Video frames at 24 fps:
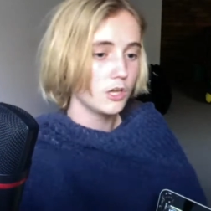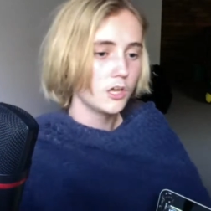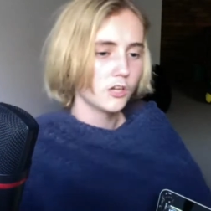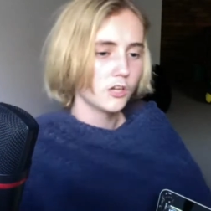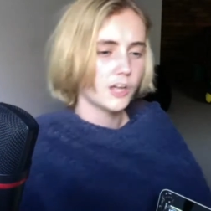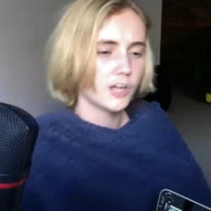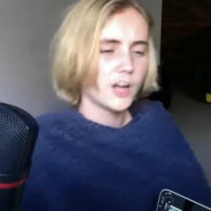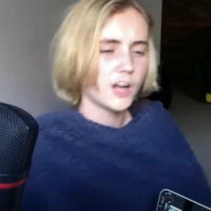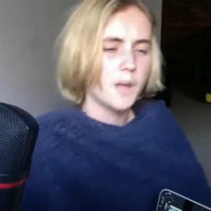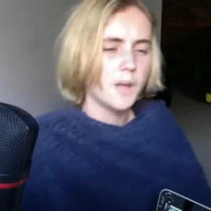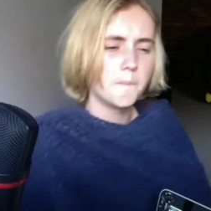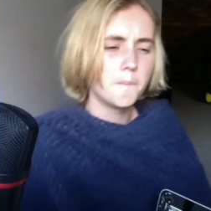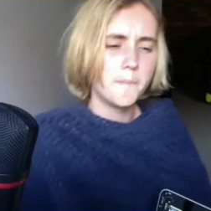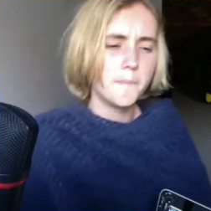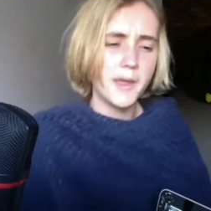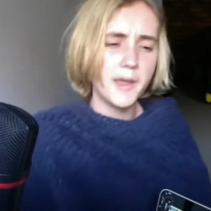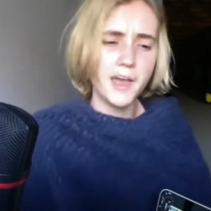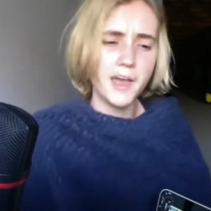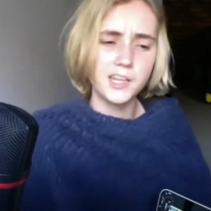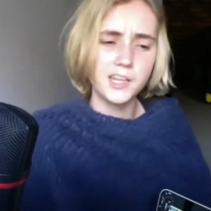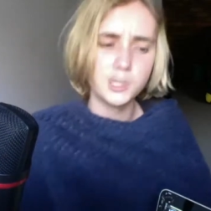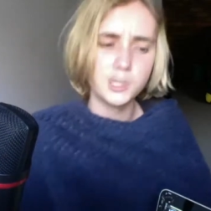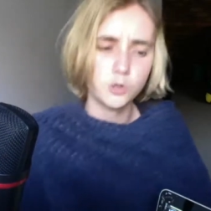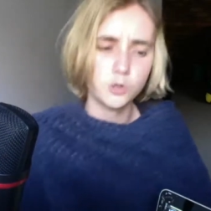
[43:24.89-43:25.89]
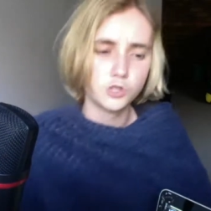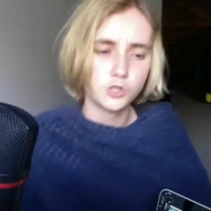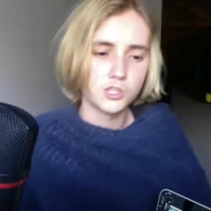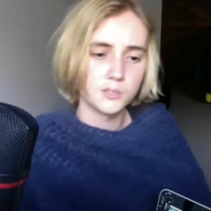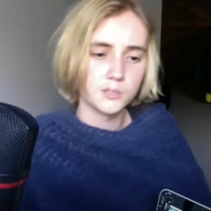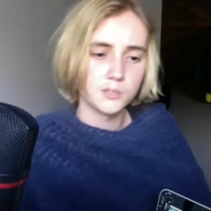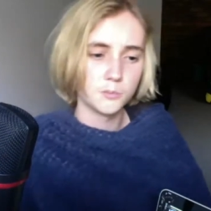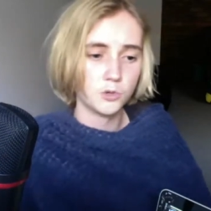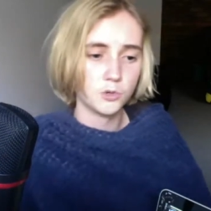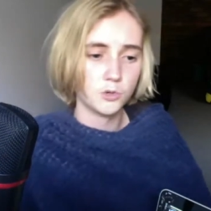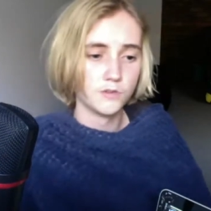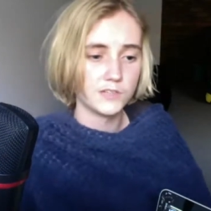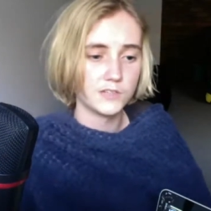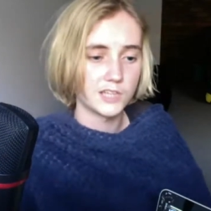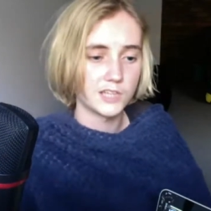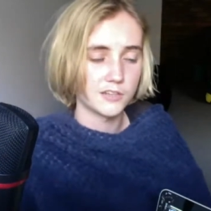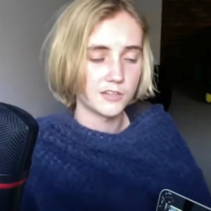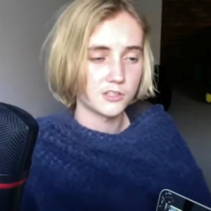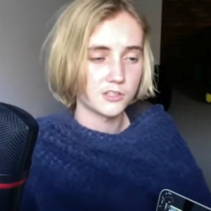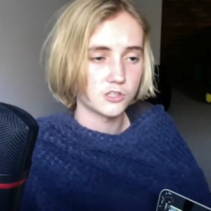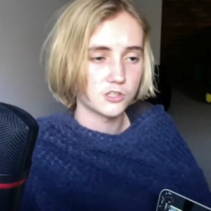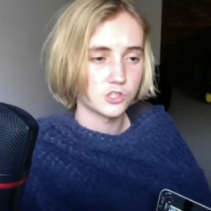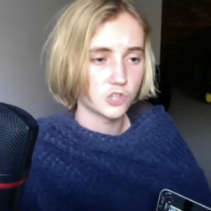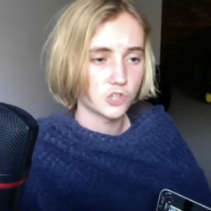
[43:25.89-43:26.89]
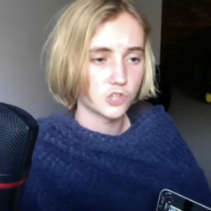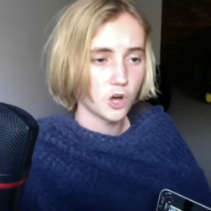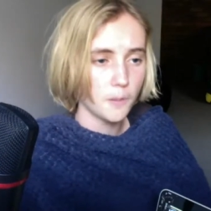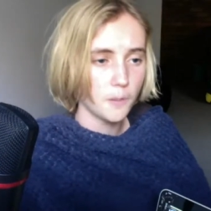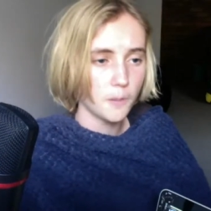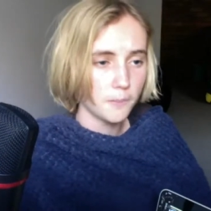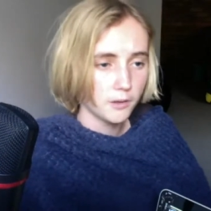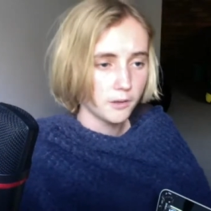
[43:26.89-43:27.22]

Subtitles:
Like I barely looked at the movies at this shop,